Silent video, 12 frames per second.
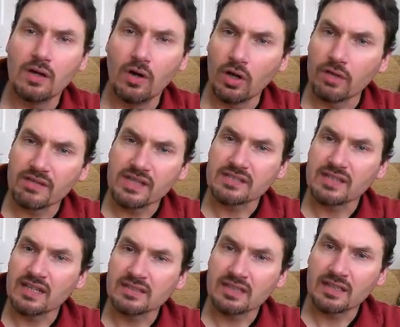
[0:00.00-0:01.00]
All of these
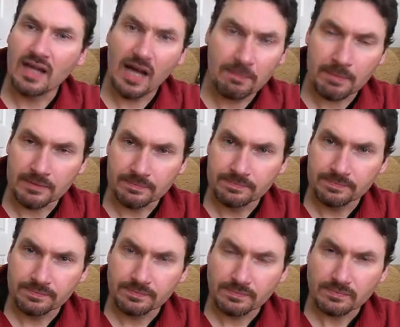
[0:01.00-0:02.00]
things can happen.
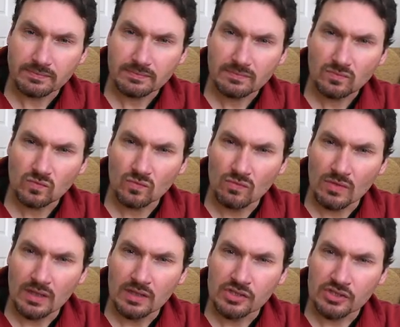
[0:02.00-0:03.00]

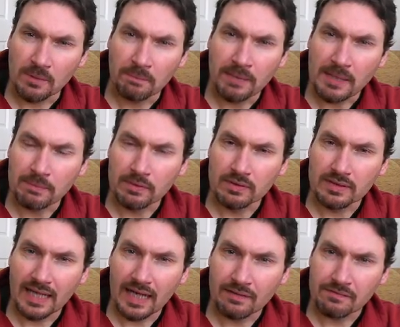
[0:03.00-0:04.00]
Some people
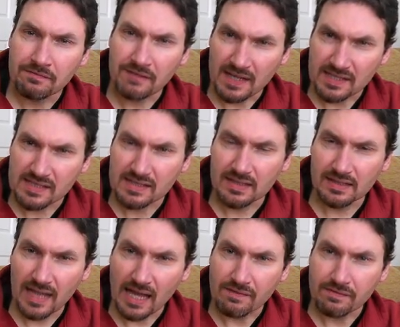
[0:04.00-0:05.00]
can't face
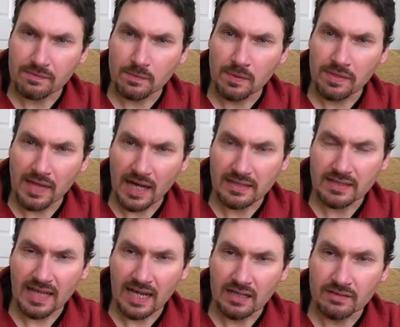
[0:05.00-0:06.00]
life with that
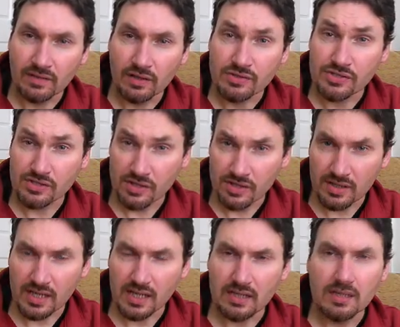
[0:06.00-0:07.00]
kind of
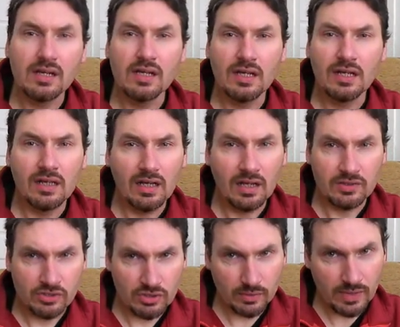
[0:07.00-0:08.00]
uncertainty, and
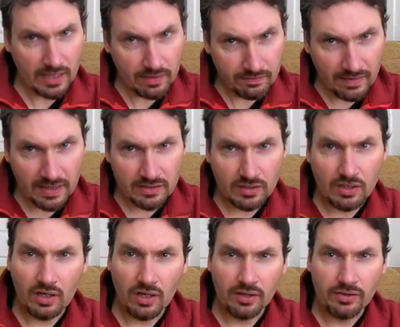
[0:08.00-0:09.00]
so they invent a
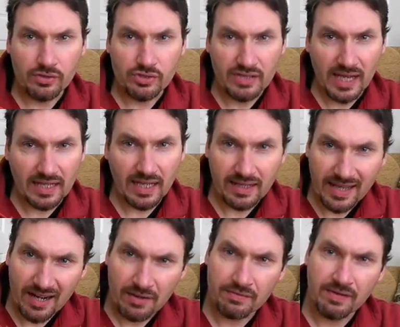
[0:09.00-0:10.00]
God who's taking
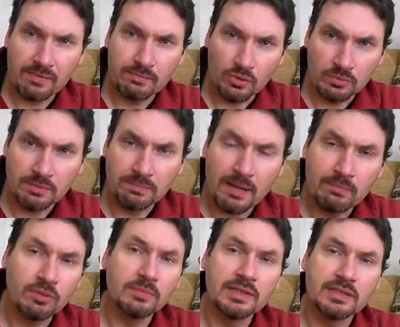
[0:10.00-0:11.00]
care of them moment by
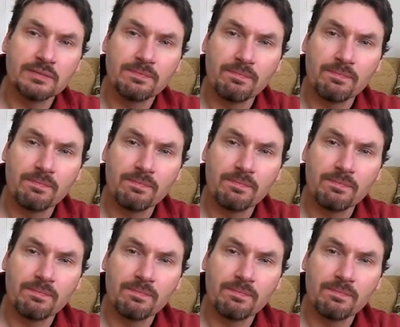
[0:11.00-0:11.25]
moment.